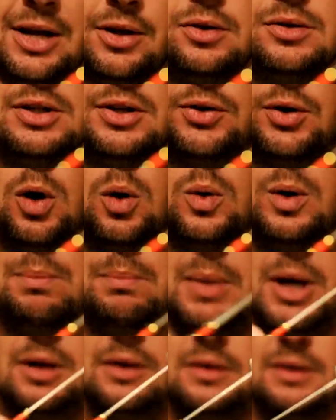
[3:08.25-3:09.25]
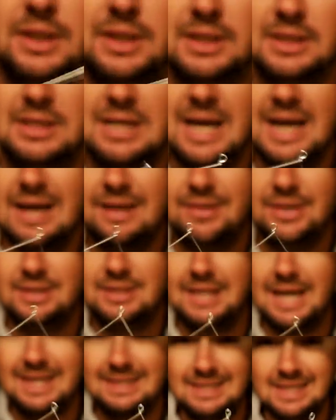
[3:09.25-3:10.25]
I usually throw one bigger than this. This
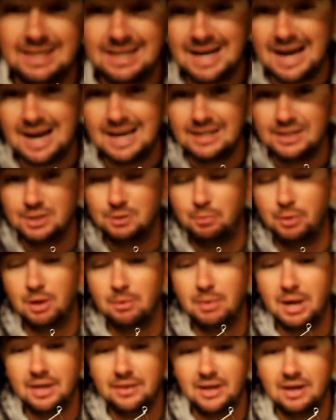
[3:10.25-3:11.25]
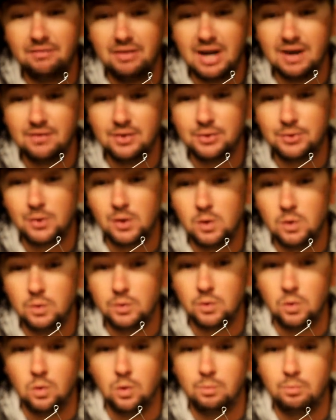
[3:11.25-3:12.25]
is actually not a spinnerbait that I've ever
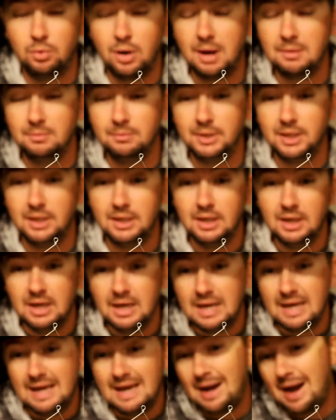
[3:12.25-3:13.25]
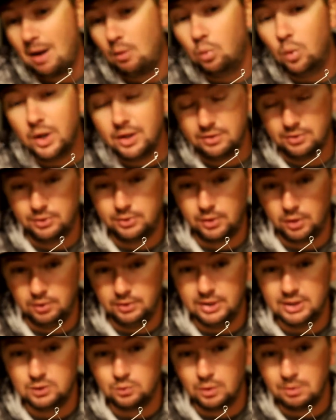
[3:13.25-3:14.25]
thrown, or probably I wouldn't throw
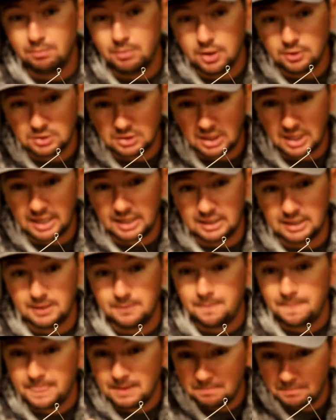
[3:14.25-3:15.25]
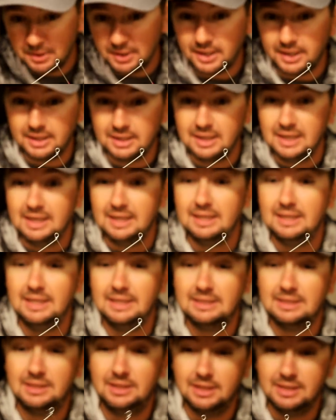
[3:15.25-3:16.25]
this one most likely, but
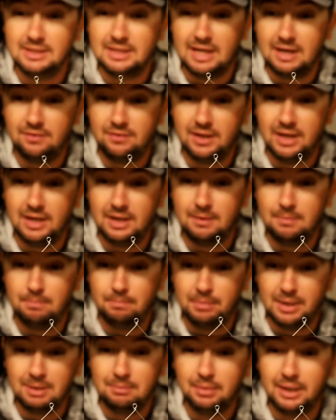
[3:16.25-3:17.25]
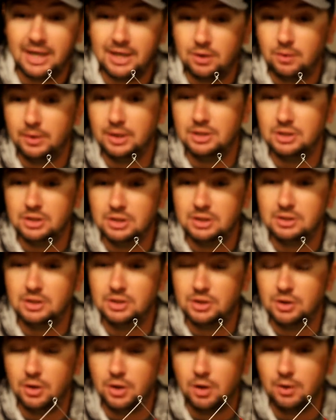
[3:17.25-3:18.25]
this does have that big blade on it. Just to
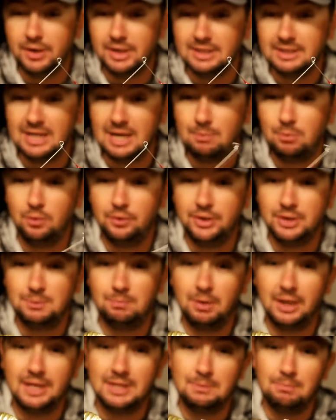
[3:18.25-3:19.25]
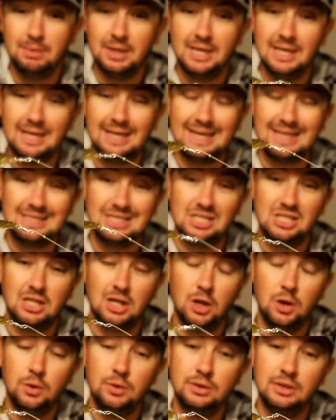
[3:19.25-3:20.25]
show you an example, this blade's big and
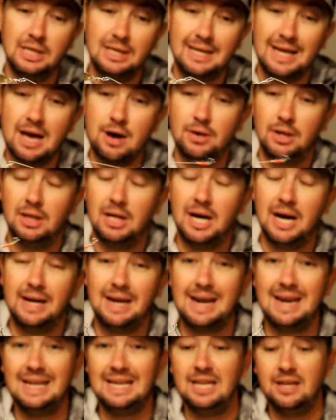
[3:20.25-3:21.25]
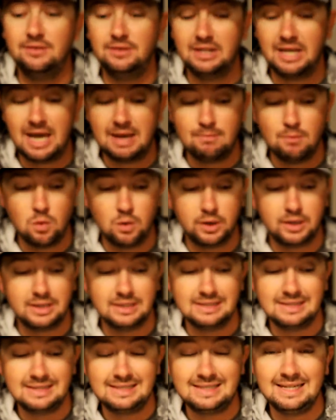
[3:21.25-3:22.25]
slows it down a lot, and it gives it a more
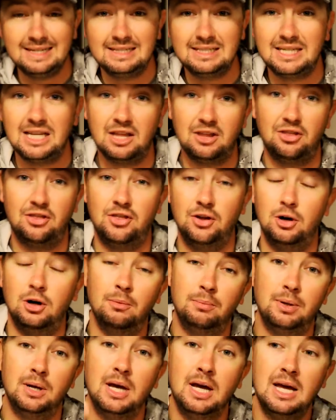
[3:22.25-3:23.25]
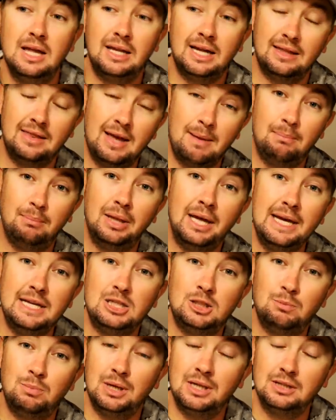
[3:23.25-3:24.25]
consistent thump. Like that blade
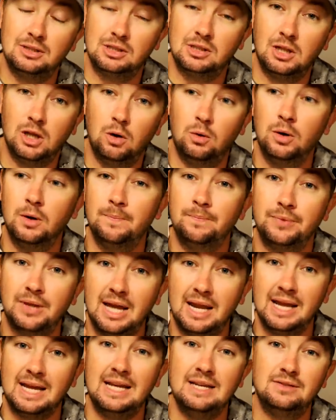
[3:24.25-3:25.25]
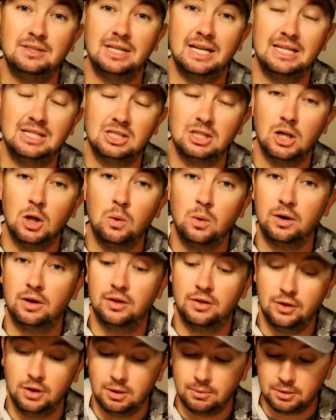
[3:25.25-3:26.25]
spins slower and it gives it a slower
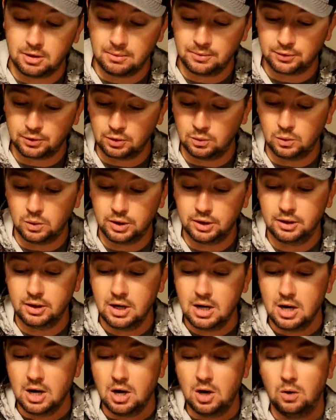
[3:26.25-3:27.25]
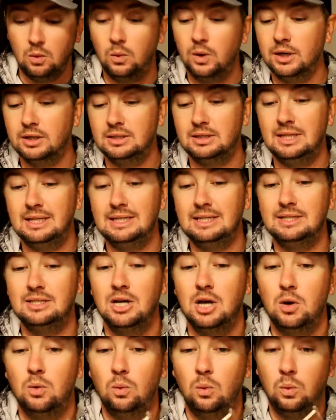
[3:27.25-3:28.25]
thump coming through the water, whereas
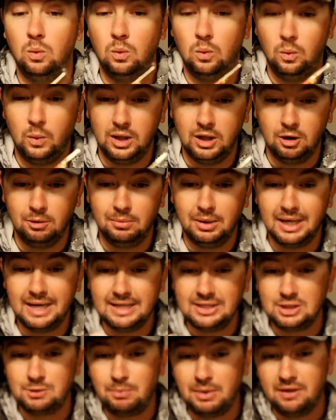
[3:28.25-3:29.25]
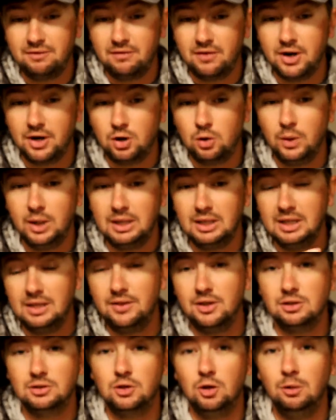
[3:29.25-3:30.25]
these willow blades spin very quickly.
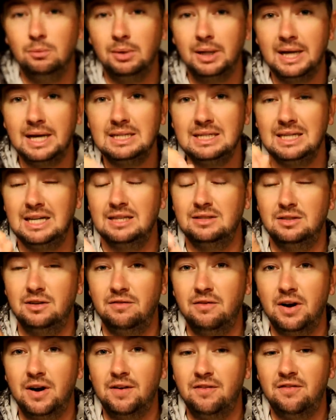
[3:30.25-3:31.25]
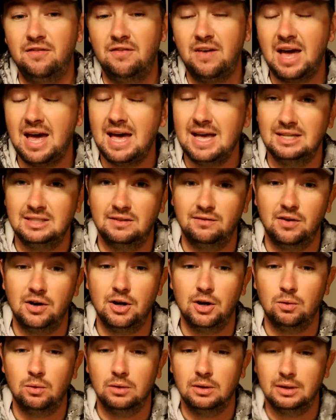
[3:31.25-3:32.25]
There's two blades, it gives it a very fast,
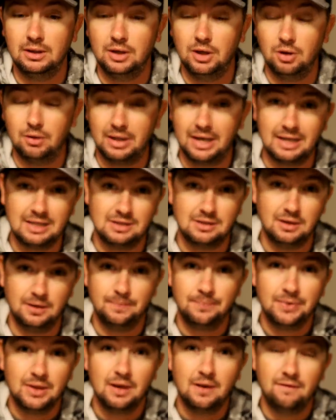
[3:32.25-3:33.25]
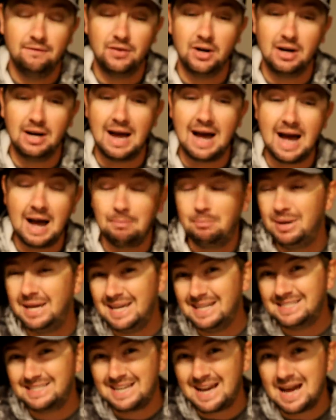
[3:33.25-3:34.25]
very, you know, like it's a very high
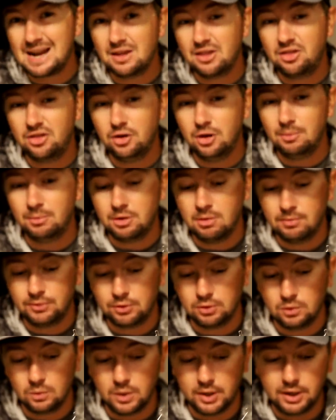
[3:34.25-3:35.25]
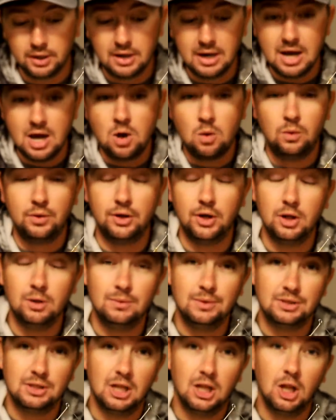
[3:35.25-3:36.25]
pitch kind of thump coming through the water, where the other
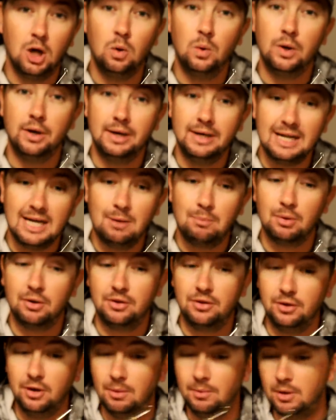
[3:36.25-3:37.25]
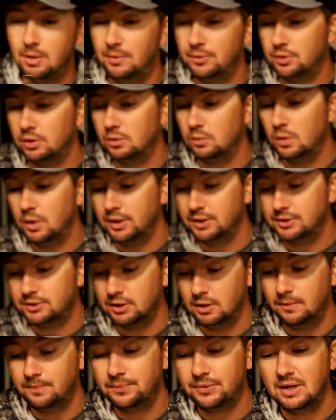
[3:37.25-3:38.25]
one's a lower, deeper thump coming through the water.
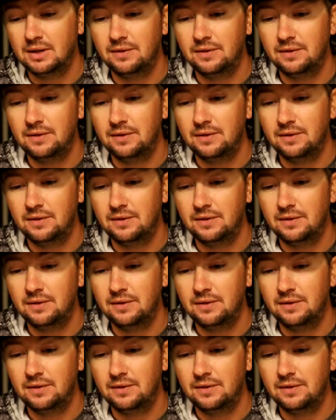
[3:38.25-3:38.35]
So